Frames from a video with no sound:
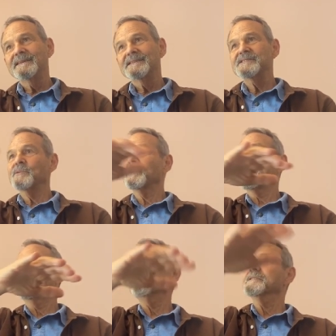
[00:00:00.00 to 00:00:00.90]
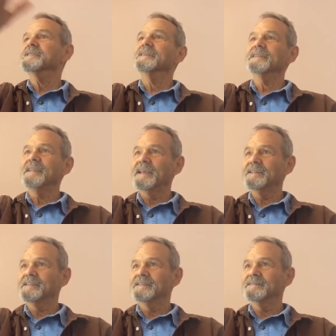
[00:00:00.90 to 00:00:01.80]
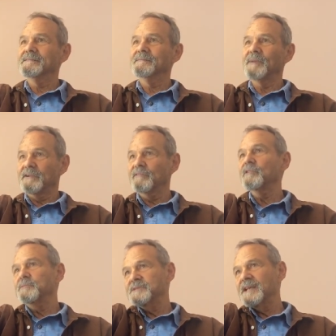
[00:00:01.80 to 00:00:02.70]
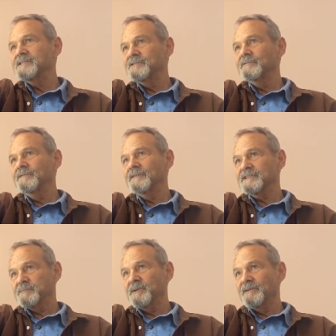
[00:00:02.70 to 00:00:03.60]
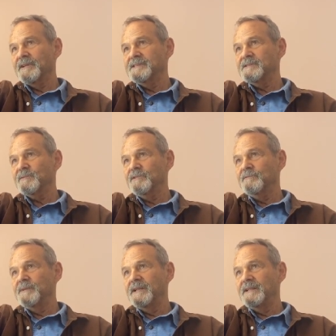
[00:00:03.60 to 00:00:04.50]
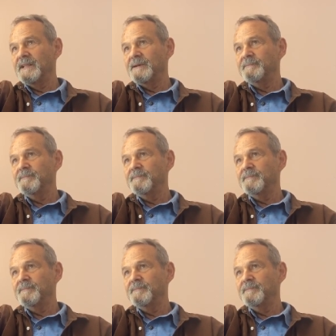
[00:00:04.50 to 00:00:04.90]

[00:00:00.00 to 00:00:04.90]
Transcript: So when I facilitate my groups, as you've experienced when you've been in them,